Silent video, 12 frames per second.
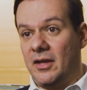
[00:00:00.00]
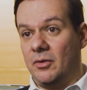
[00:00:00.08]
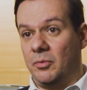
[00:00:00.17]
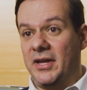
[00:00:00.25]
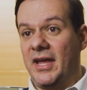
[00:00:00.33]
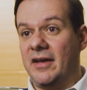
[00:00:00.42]

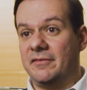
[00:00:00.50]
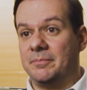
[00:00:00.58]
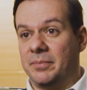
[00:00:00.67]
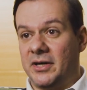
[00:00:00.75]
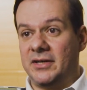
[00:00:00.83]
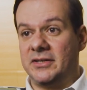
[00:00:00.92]
We have
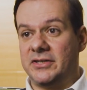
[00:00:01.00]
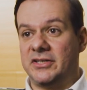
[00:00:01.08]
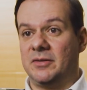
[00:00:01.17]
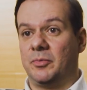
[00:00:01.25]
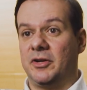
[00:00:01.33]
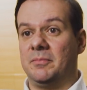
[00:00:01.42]

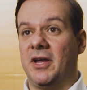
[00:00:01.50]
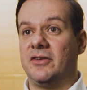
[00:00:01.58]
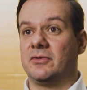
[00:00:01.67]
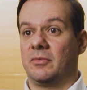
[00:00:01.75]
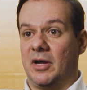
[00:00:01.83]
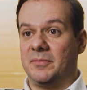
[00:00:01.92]
partnership with
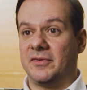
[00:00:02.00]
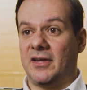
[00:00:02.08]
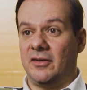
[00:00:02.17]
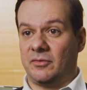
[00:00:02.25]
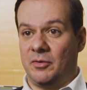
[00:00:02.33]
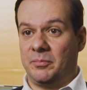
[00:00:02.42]
major
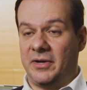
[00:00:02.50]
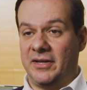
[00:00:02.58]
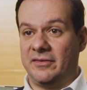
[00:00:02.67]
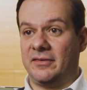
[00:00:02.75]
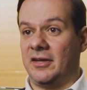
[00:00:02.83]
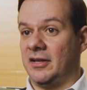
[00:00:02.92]
webscale
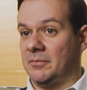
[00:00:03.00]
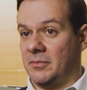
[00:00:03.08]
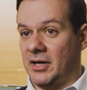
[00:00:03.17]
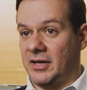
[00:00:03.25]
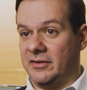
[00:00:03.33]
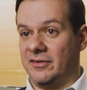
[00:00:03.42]
companies in the
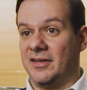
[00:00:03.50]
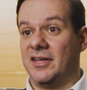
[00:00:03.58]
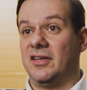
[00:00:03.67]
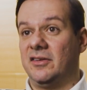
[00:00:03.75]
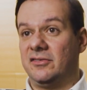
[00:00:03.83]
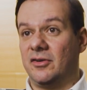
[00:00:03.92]
market,
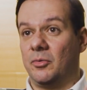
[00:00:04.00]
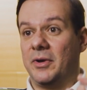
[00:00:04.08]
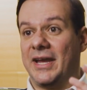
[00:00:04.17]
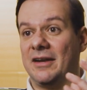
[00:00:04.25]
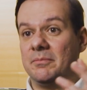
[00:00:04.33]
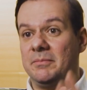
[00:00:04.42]
so we
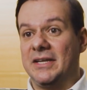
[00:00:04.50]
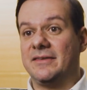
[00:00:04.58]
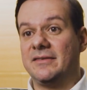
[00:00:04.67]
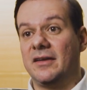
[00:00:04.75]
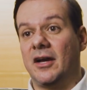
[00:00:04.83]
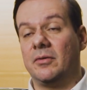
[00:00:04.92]
can
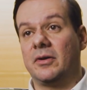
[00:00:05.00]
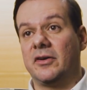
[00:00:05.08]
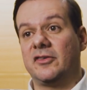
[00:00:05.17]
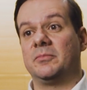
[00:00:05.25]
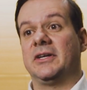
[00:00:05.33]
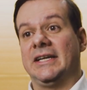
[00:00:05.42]
meet our customer